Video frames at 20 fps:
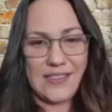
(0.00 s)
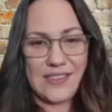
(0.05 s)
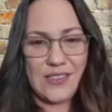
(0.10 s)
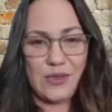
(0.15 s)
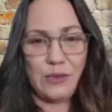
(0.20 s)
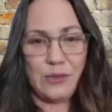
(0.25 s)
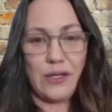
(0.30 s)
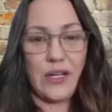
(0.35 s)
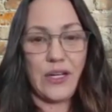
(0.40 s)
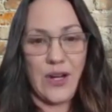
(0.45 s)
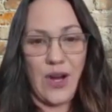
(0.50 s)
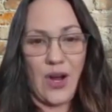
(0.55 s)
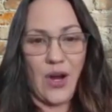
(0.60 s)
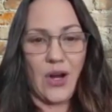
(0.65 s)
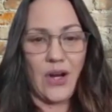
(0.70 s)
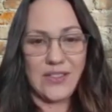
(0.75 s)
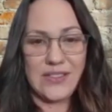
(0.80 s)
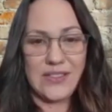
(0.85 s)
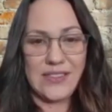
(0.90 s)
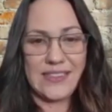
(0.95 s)
It's very
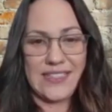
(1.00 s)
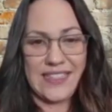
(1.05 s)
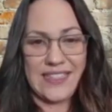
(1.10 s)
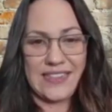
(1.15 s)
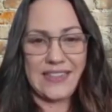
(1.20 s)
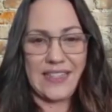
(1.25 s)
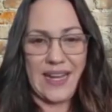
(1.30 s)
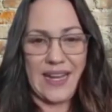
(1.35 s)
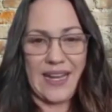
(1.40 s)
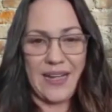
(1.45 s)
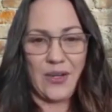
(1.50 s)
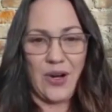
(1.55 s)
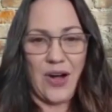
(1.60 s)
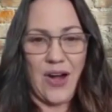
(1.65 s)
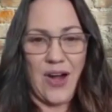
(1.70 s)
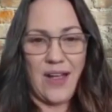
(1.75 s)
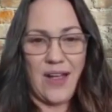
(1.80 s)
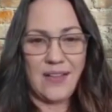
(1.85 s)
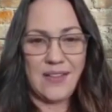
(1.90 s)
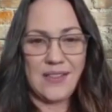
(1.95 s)
hard to get that
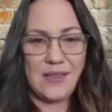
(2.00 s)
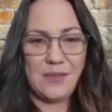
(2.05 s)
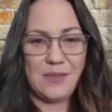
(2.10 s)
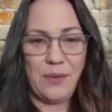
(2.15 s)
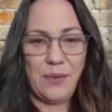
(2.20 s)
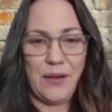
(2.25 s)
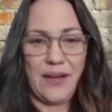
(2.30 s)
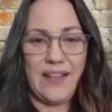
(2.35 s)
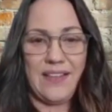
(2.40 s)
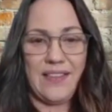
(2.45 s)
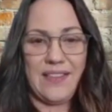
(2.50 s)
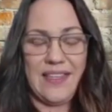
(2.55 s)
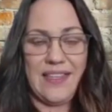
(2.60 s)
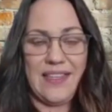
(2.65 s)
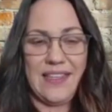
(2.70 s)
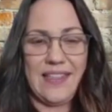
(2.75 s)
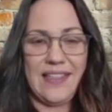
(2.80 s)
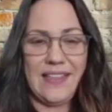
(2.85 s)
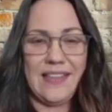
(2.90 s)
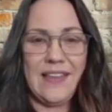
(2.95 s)
across, but I
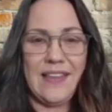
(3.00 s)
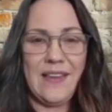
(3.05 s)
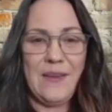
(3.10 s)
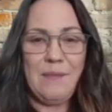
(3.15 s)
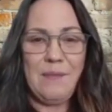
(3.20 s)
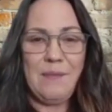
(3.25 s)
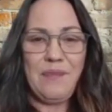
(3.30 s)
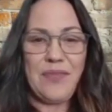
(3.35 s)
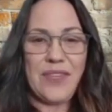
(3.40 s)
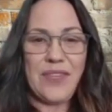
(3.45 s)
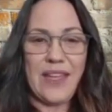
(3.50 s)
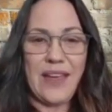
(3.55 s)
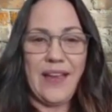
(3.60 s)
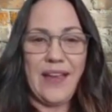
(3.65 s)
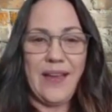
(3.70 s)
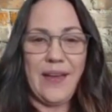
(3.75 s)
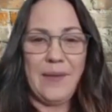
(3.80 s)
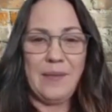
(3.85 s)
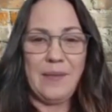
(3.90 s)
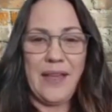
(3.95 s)
think
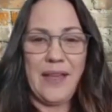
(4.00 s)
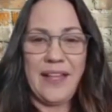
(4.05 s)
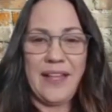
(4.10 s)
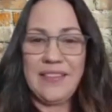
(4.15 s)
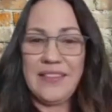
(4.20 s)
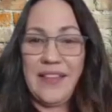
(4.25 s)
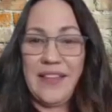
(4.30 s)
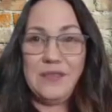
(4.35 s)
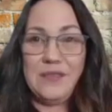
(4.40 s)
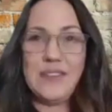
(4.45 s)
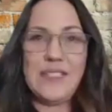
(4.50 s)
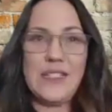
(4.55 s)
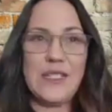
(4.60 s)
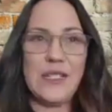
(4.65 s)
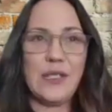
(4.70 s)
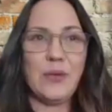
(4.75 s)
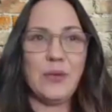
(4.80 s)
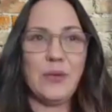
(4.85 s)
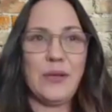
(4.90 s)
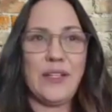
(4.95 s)
I'd love to
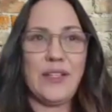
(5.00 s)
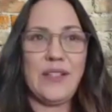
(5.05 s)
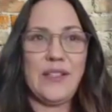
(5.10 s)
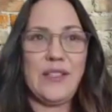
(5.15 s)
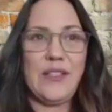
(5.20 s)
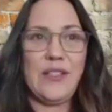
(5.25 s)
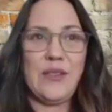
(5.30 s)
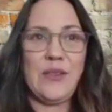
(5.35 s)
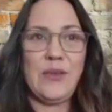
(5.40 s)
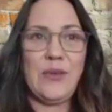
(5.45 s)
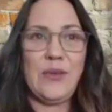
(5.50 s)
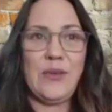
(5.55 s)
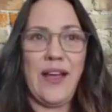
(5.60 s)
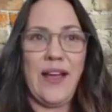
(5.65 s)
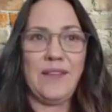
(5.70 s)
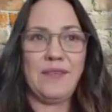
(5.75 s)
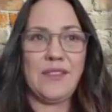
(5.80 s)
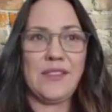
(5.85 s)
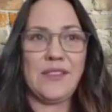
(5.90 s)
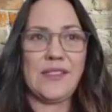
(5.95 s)
hear what you
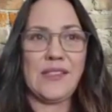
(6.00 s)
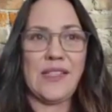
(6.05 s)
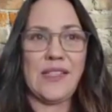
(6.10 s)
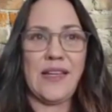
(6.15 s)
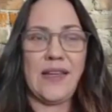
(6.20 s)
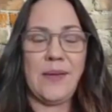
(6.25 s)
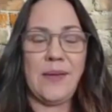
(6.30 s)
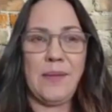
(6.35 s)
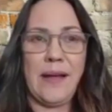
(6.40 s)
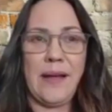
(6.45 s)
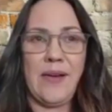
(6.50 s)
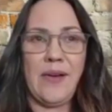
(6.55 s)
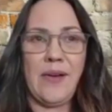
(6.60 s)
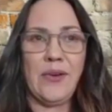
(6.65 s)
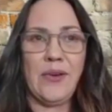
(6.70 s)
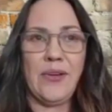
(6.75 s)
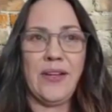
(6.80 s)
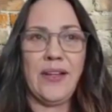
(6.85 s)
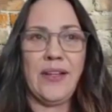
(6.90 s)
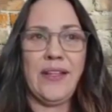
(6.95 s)
have to say
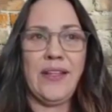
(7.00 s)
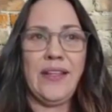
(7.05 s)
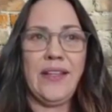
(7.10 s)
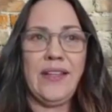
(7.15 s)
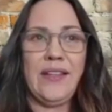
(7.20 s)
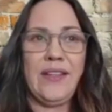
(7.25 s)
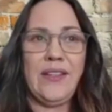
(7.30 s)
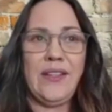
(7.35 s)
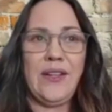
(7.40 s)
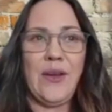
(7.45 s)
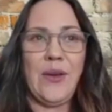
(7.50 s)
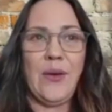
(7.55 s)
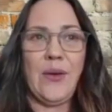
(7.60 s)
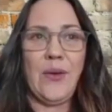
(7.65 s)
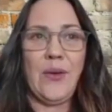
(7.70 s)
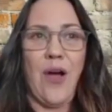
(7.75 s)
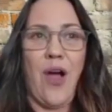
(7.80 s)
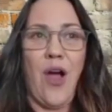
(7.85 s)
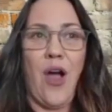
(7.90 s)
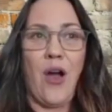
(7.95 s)
about,
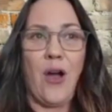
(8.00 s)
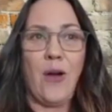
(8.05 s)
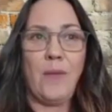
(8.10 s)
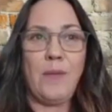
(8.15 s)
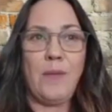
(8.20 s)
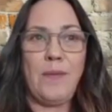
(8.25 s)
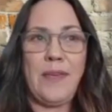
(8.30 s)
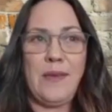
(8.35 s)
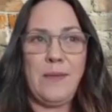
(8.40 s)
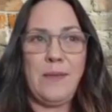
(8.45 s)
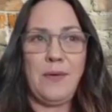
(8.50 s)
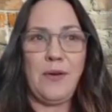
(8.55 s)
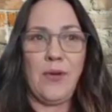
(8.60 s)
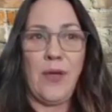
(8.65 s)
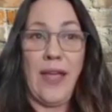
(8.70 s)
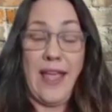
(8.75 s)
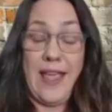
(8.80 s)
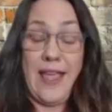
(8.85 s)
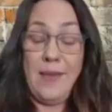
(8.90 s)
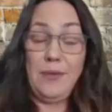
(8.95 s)
are
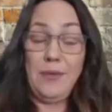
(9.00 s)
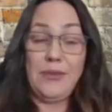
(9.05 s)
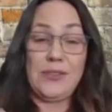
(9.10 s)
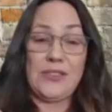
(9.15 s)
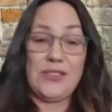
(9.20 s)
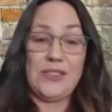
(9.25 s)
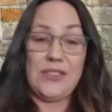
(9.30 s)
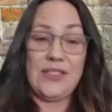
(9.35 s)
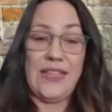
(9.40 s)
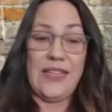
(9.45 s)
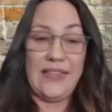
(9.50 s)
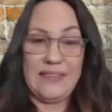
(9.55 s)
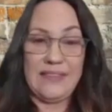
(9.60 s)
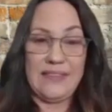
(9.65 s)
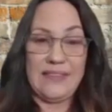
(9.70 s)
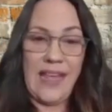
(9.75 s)
people able to get